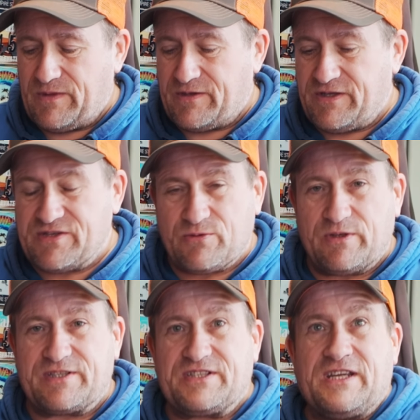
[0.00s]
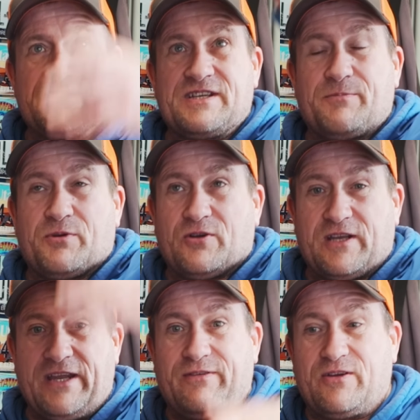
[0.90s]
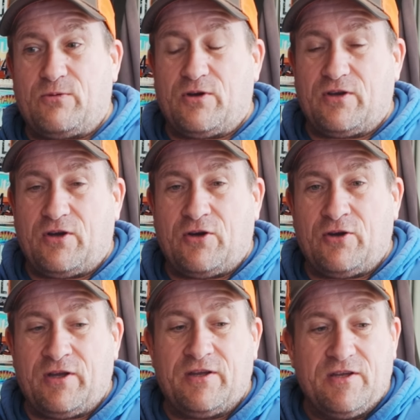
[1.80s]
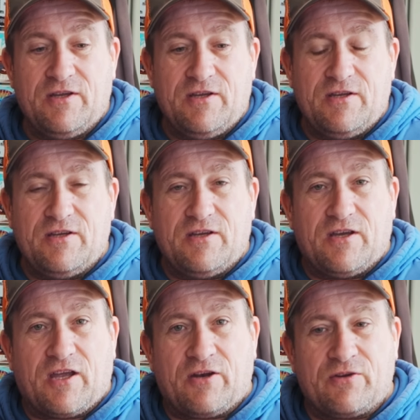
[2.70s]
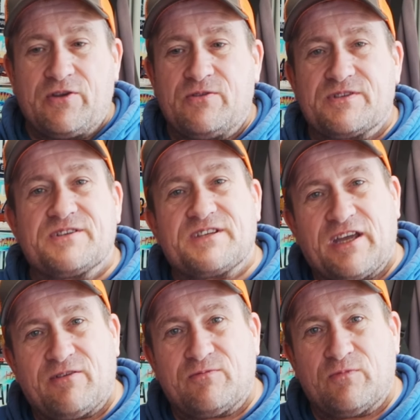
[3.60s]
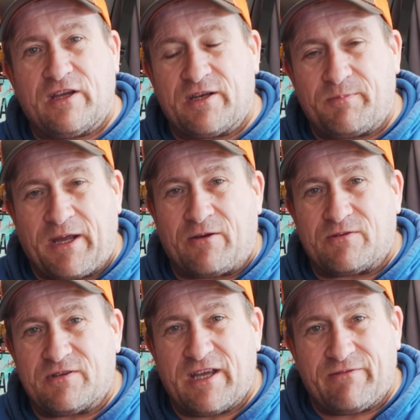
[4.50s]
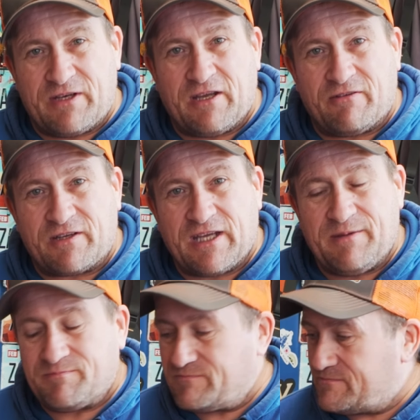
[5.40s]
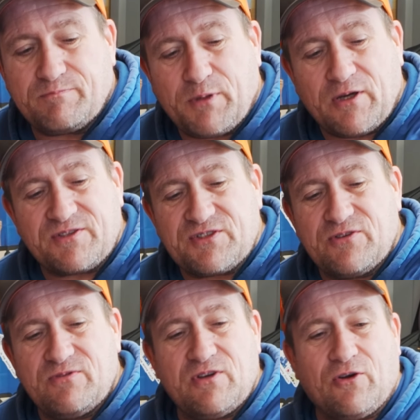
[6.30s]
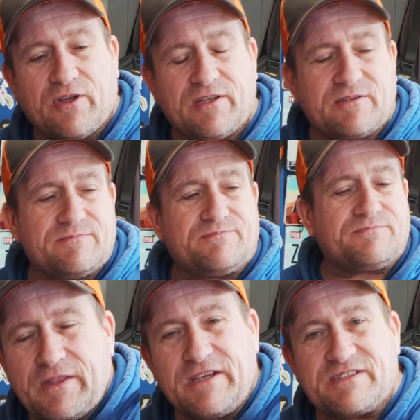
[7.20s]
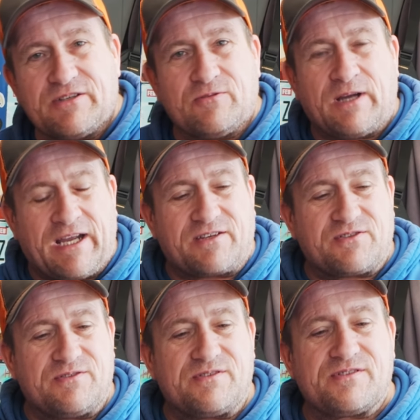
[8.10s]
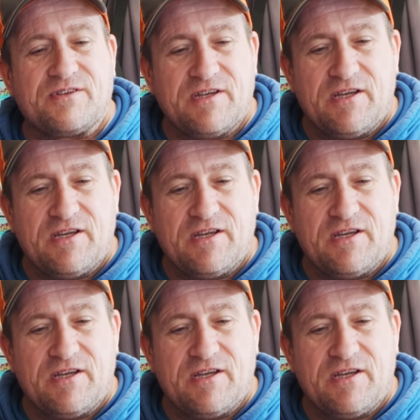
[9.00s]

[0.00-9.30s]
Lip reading: And this all extends up, and I can have it quite high, and I use this out and about every now and again. But I do like these little Actions.